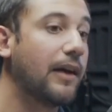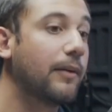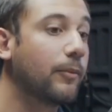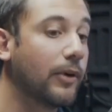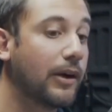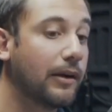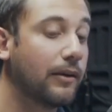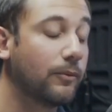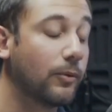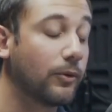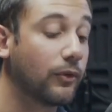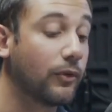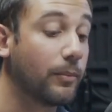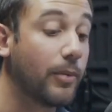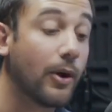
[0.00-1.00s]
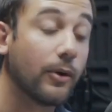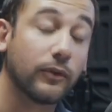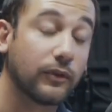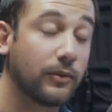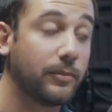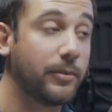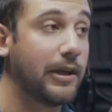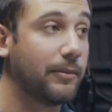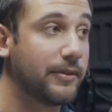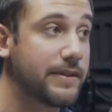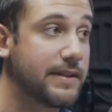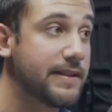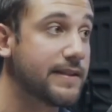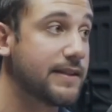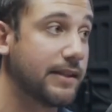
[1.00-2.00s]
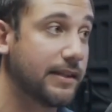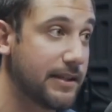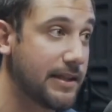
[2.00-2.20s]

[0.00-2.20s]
and we're supposed to be able to distill